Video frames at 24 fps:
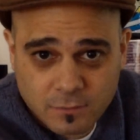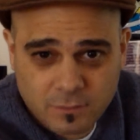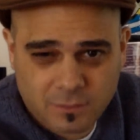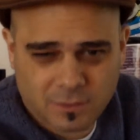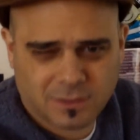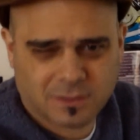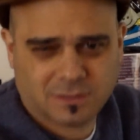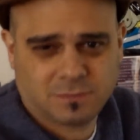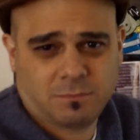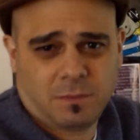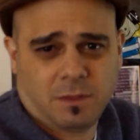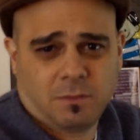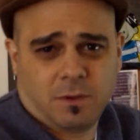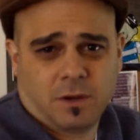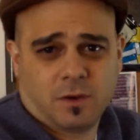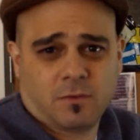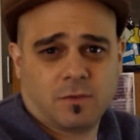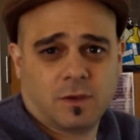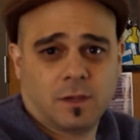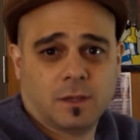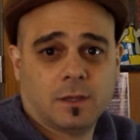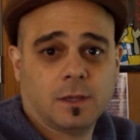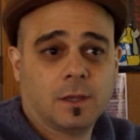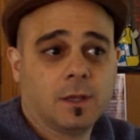What's it's
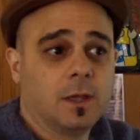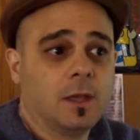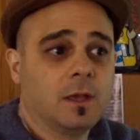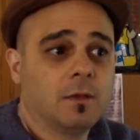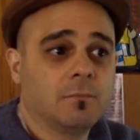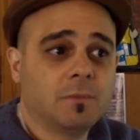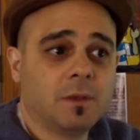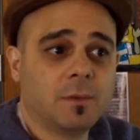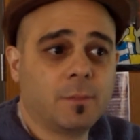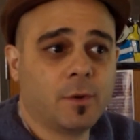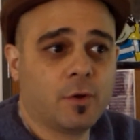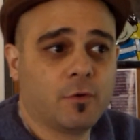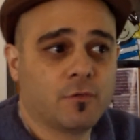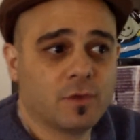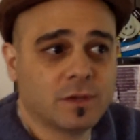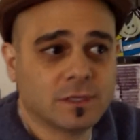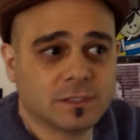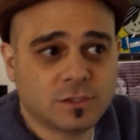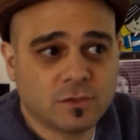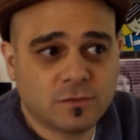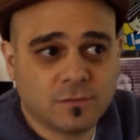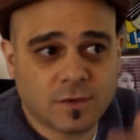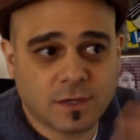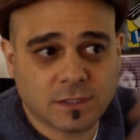mimicry? Mimicry
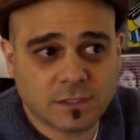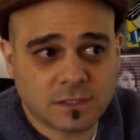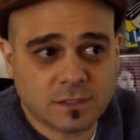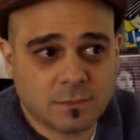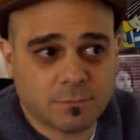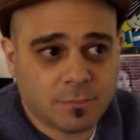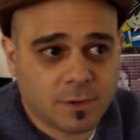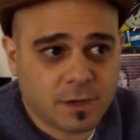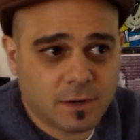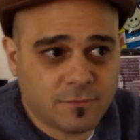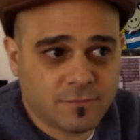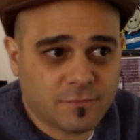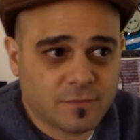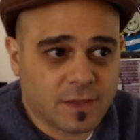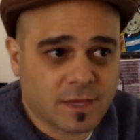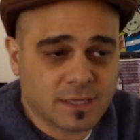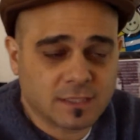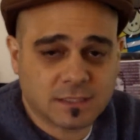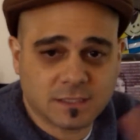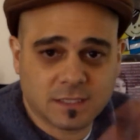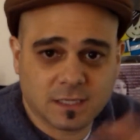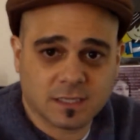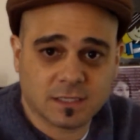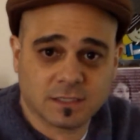is you've got some
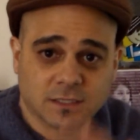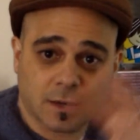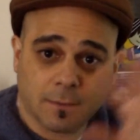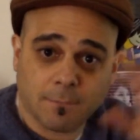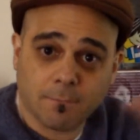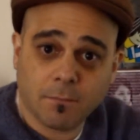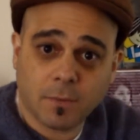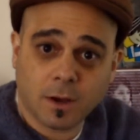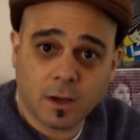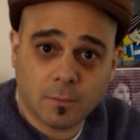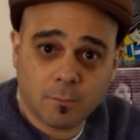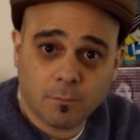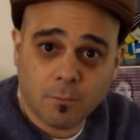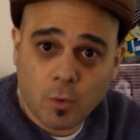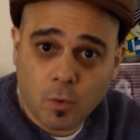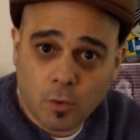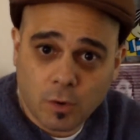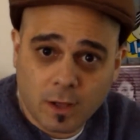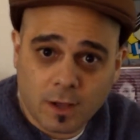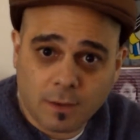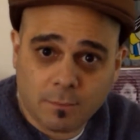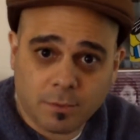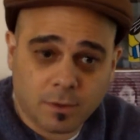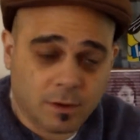butterflies, like there's a
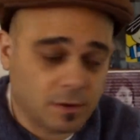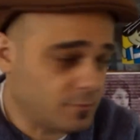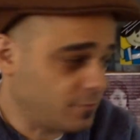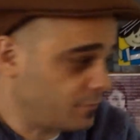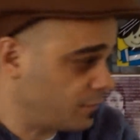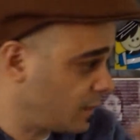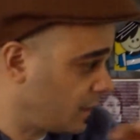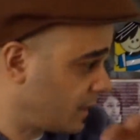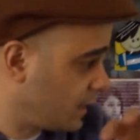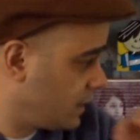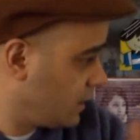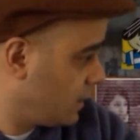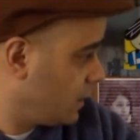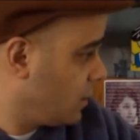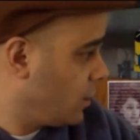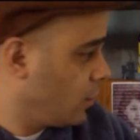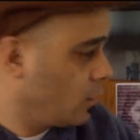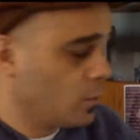monarch butterfly,